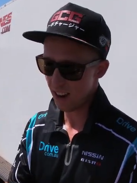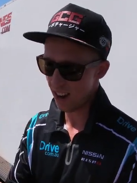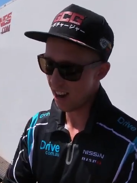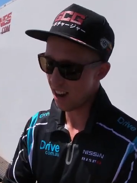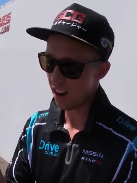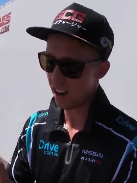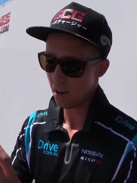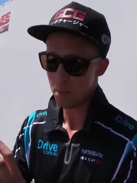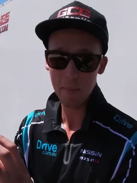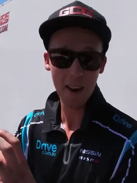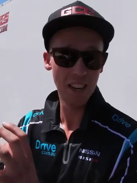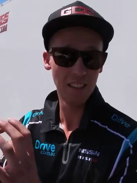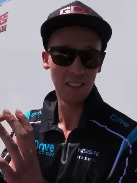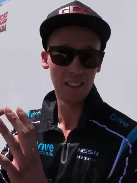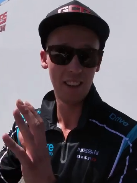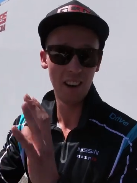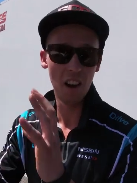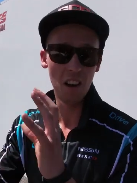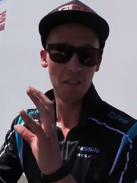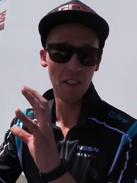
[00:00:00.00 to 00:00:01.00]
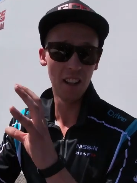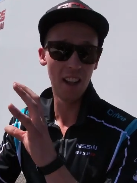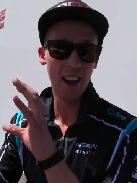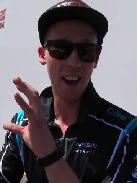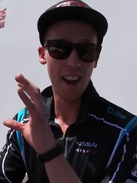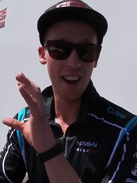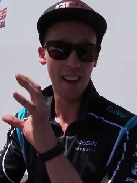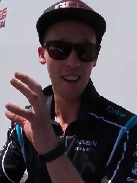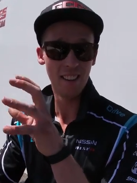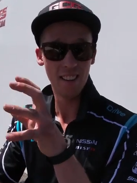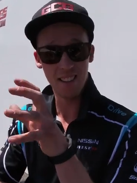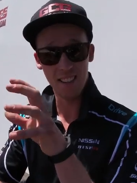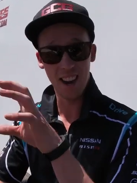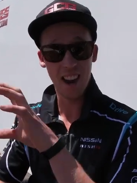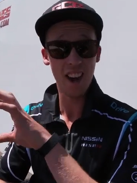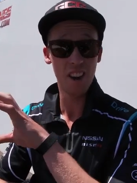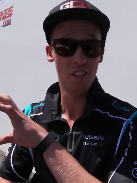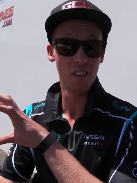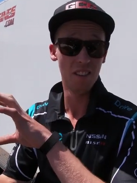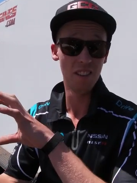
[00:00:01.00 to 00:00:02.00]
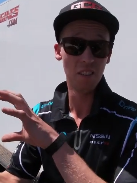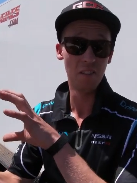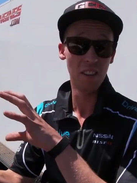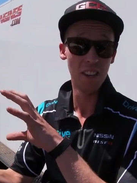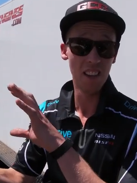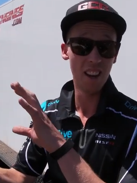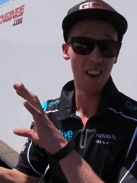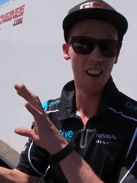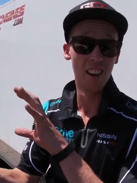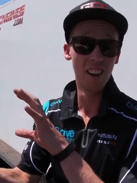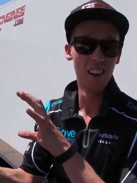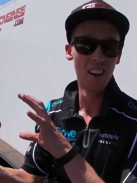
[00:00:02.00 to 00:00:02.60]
and I can basically overlay data onto the video.